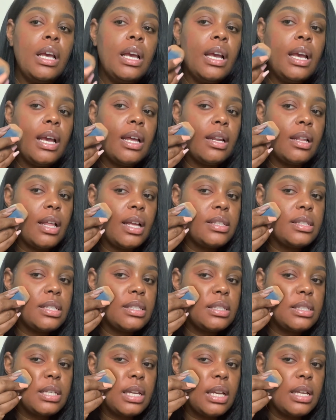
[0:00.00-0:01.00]
And I like to
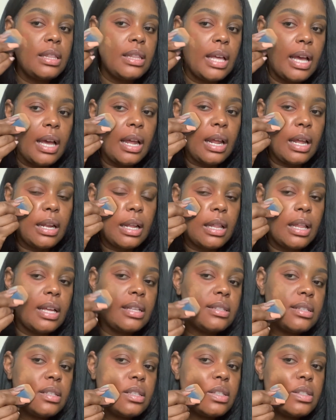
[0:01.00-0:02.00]
take that and I
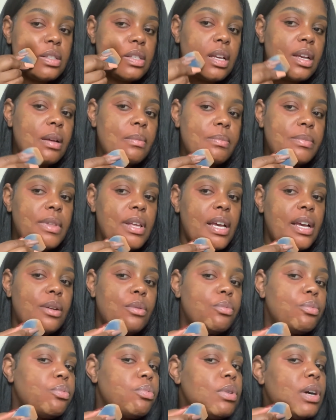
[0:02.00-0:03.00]
like to stamp that
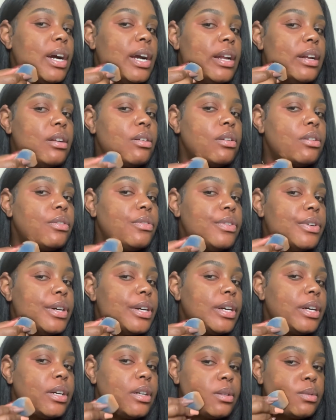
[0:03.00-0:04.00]
right
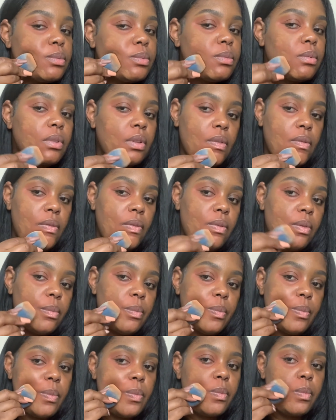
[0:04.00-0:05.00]
over
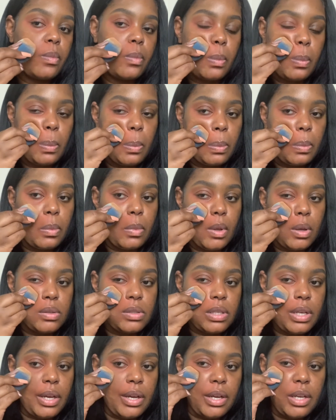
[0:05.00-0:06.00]

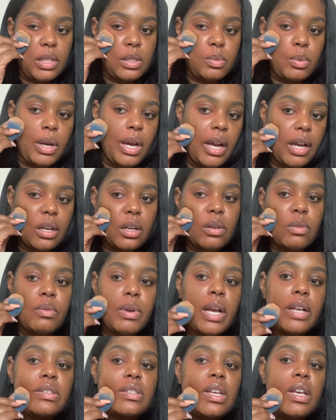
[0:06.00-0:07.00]
those areas where I
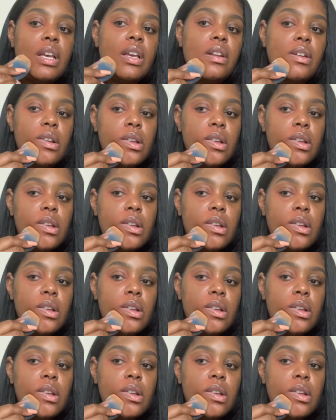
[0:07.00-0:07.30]
corrected.